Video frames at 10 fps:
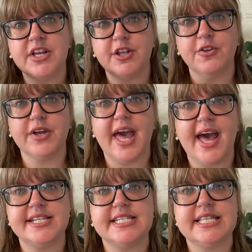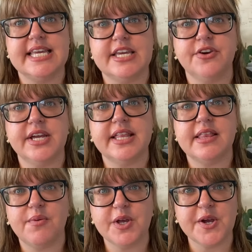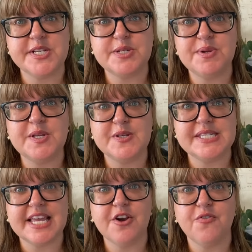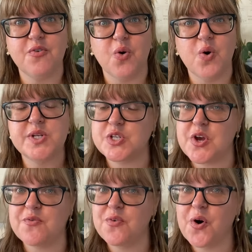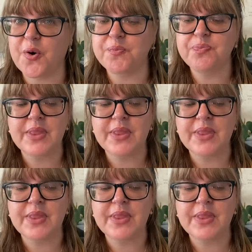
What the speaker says: a look at the curriculum that we're going to be using for term 4.